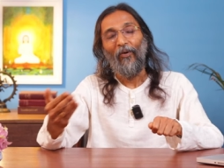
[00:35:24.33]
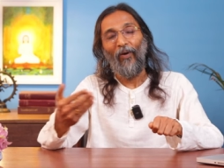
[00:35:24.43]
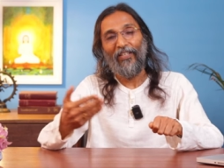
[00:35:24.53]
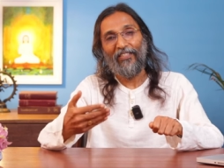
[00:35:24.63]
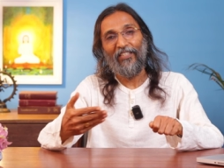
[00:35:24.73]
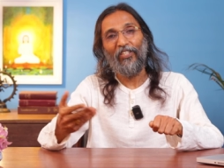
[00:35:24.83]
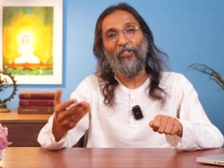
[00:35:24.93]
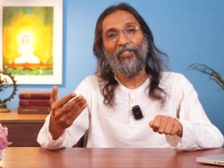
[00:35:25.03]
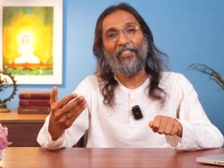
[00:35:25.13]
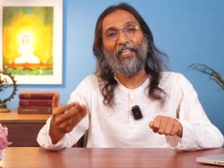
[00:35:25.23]
What is the
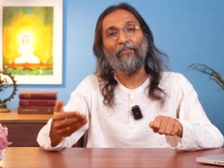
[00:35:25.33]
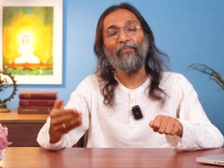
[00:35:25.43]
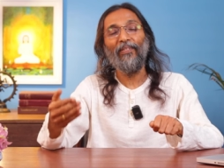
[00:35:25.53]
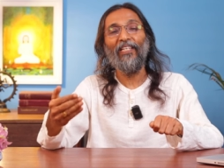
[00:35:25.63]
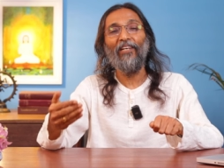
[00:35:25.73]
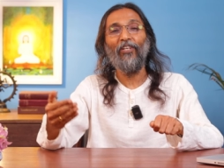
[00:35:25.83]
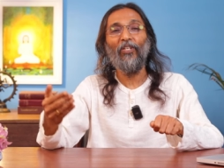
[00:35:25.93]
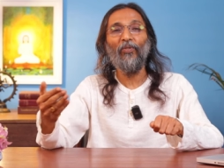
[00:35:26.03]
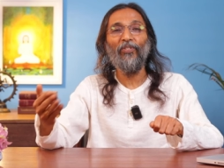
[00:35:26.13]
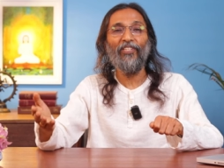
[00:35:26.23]
new step in
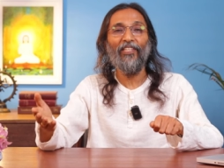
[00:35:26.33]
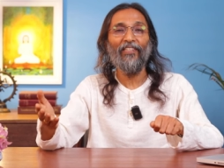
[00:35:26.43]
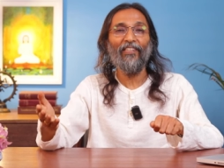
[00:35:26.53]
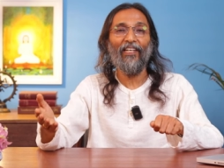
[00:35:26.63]
evolution